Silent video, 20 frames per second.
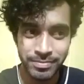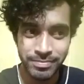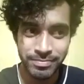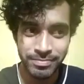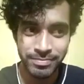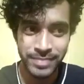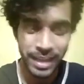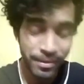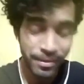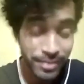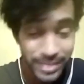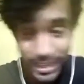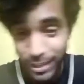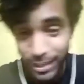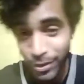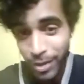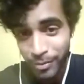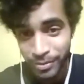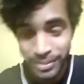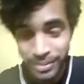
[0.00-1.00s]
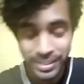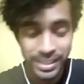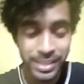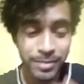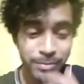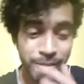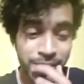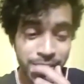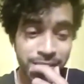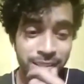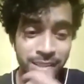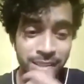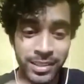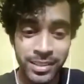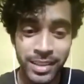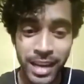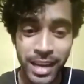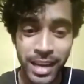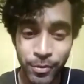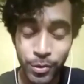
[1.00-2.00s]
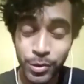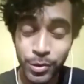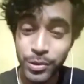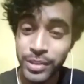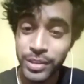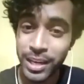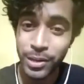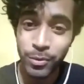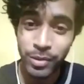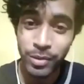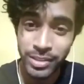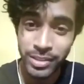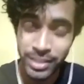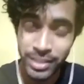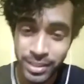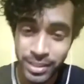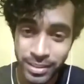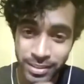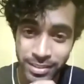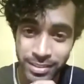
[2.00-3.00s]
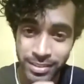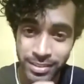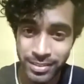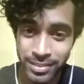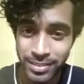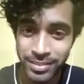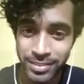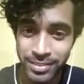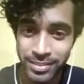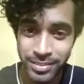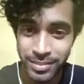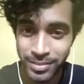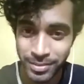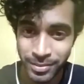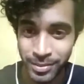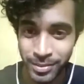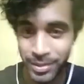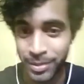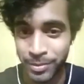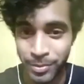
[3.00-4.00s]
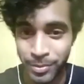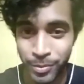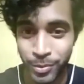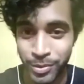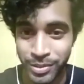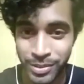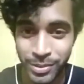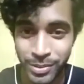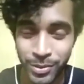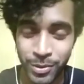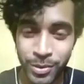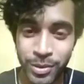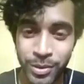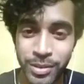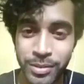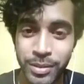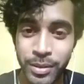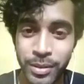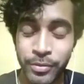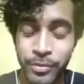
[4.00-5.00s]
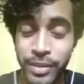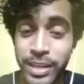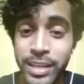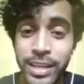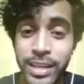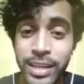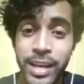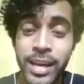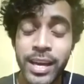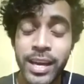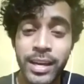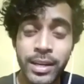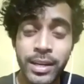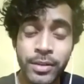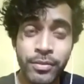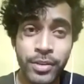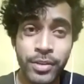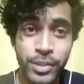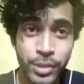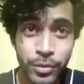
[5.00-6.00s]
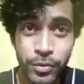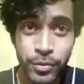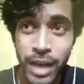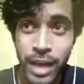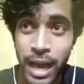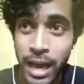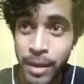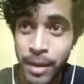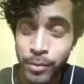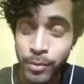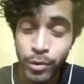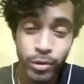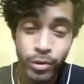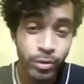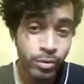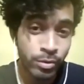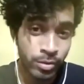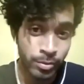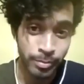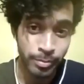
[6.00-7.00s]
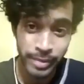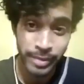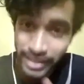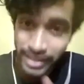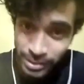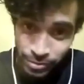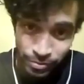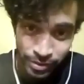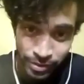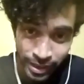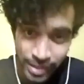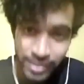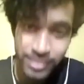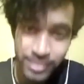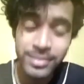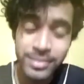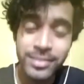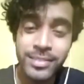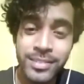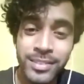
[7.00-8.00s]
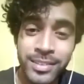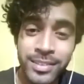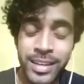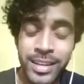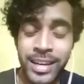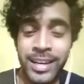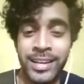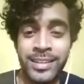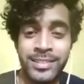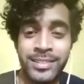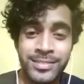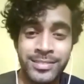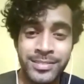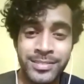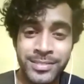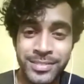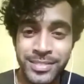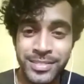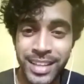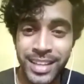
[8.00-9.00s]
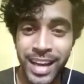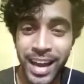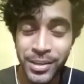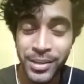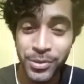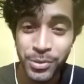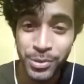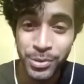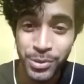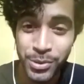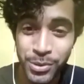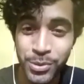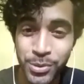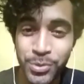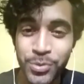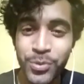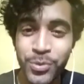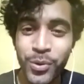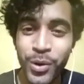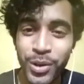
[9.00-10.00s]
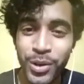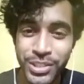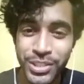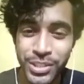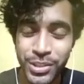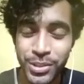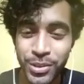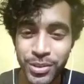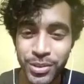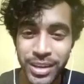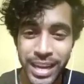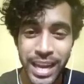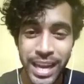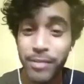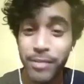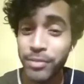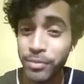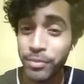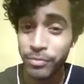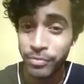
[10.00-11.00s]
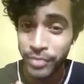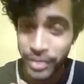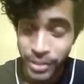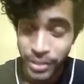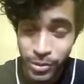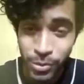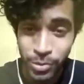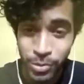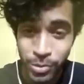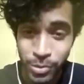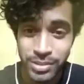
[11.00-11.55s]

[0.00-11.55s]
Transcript: I will tell you everything, but uh, I want to tell you one thing uh, before this all. Uh, really, first of all, I'm your biggest fan, and I used to watch your every videos.